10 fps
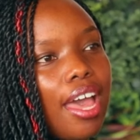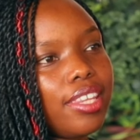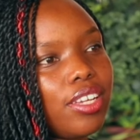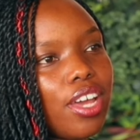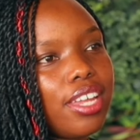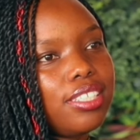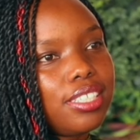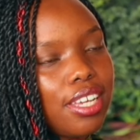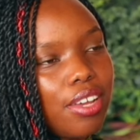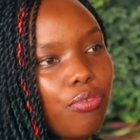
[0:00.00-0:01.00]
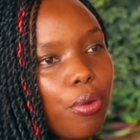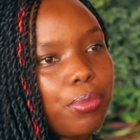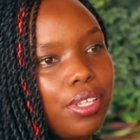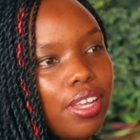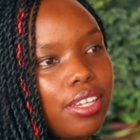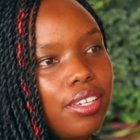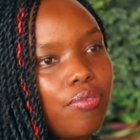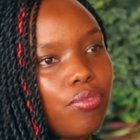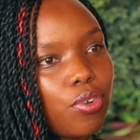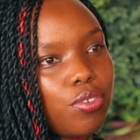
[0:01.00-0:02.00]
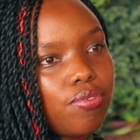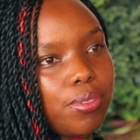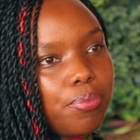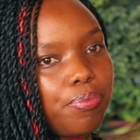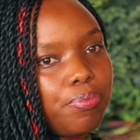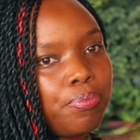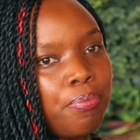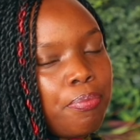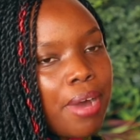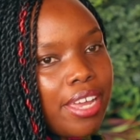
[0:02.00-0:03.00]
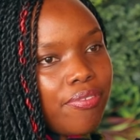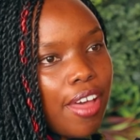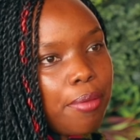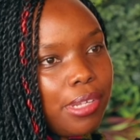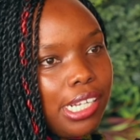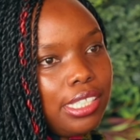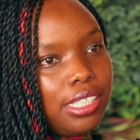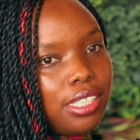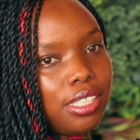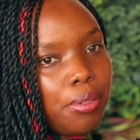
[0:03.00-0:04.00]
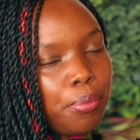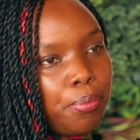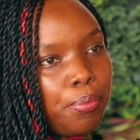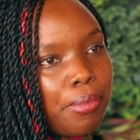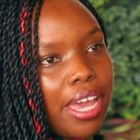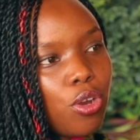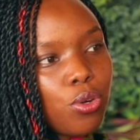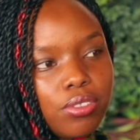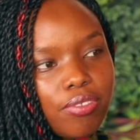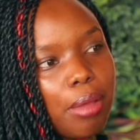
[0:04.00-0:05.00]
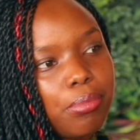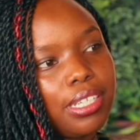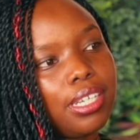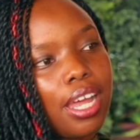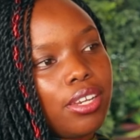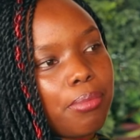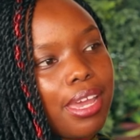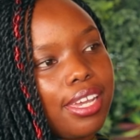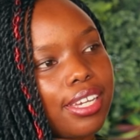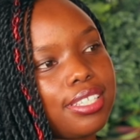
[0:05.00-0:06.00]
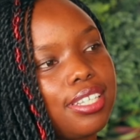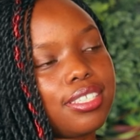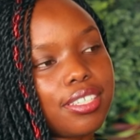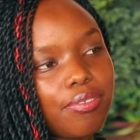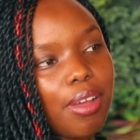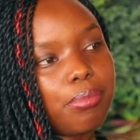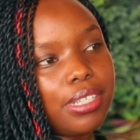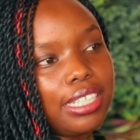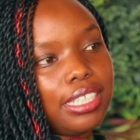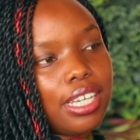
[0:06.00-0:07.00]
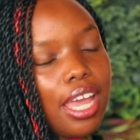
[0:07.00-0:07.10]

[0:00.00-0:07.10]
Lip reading: I think any day for me that involves my family, my own family and my extended family,